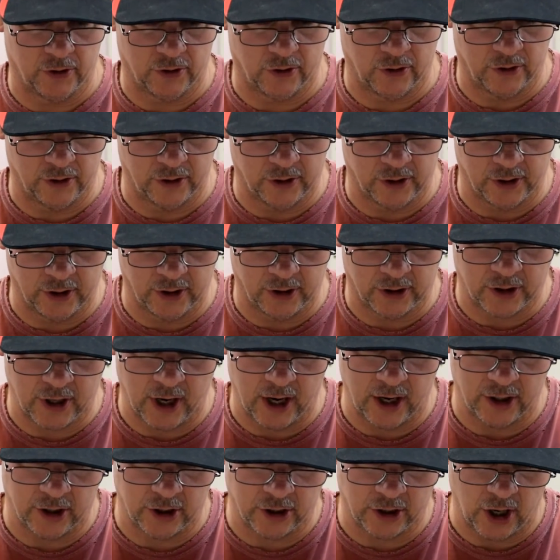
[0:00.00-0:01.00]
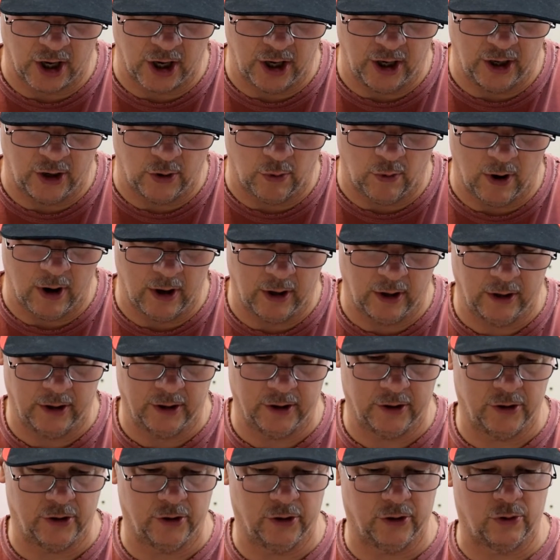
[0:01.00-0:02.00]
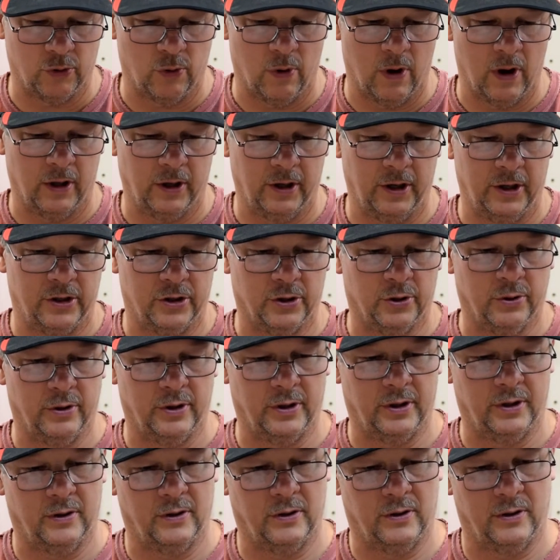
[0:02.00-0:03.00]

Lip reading: because it's got a shiny quality to it,